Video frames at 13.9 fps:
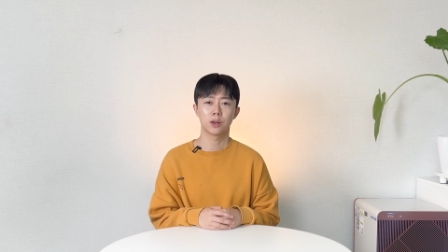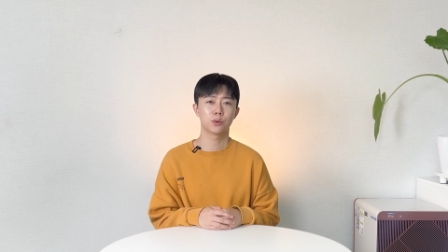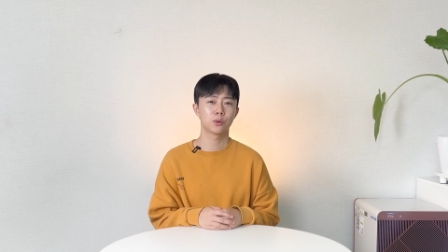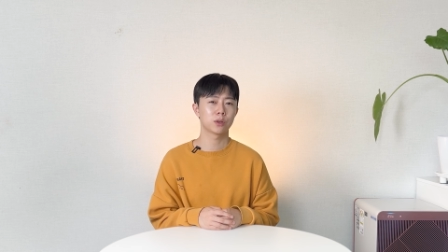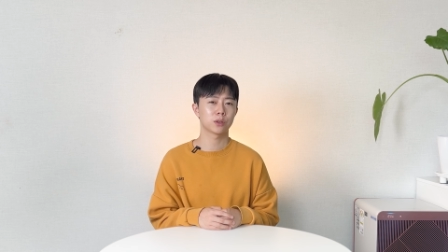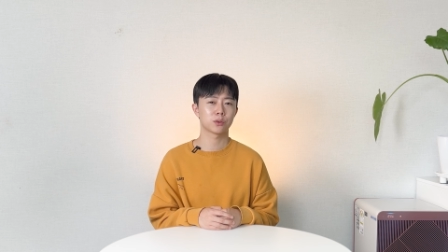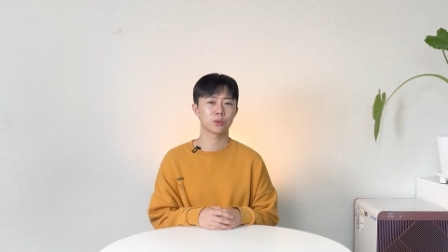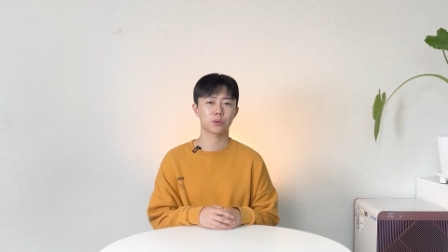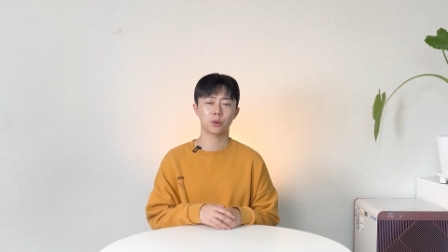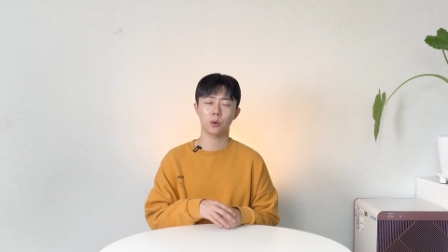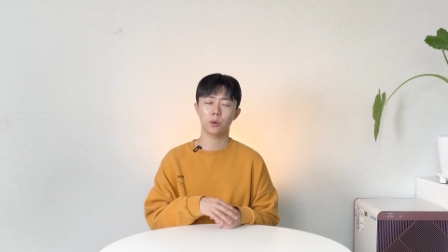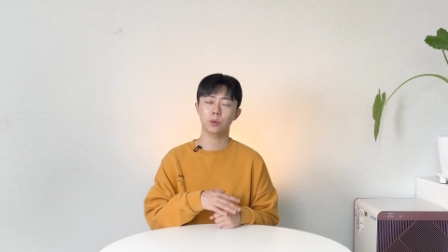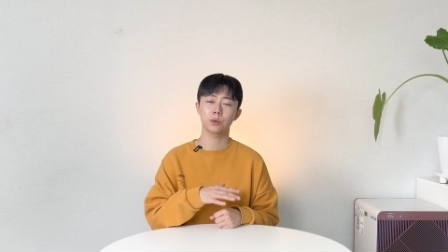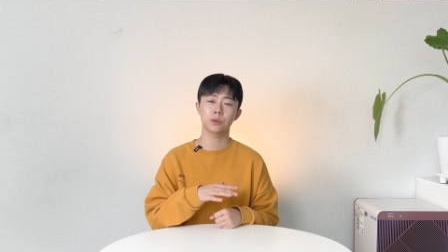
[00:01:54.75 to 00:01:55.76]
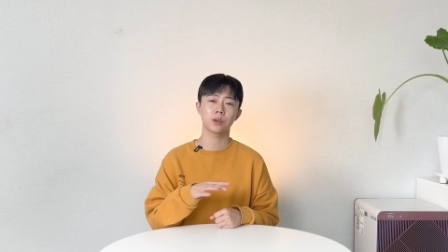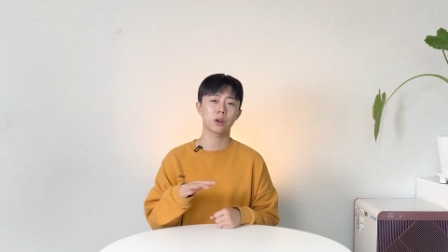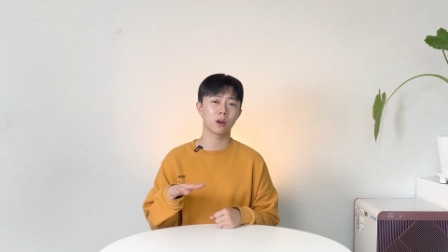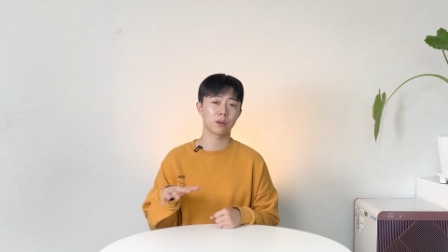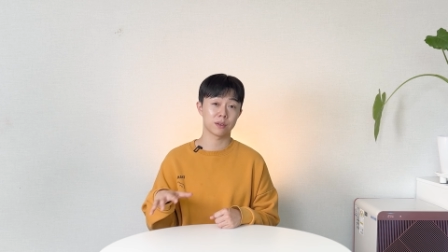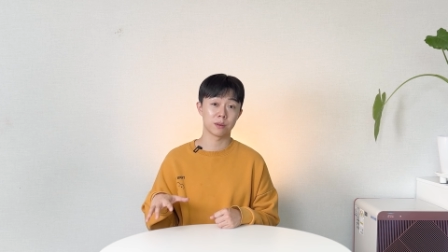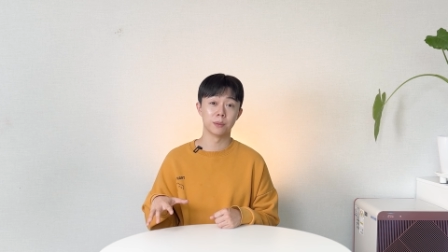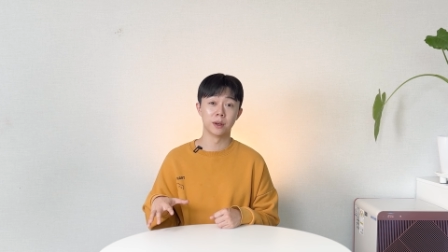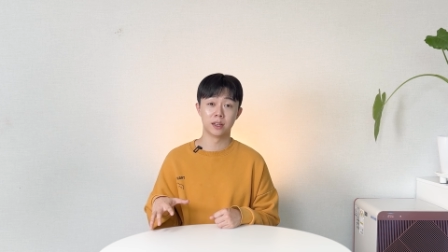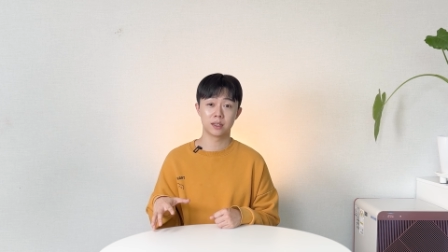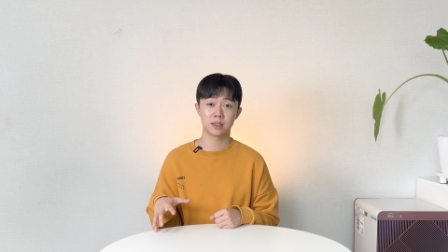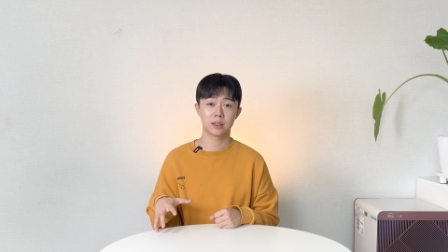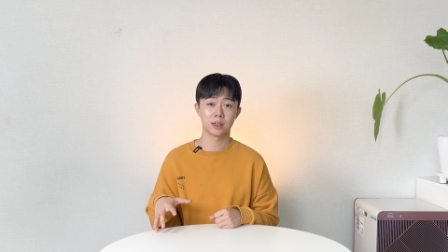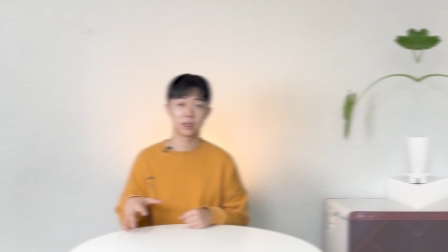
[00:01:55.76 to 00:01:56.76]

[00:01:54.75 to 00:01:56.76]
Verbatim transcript: who controlled the government.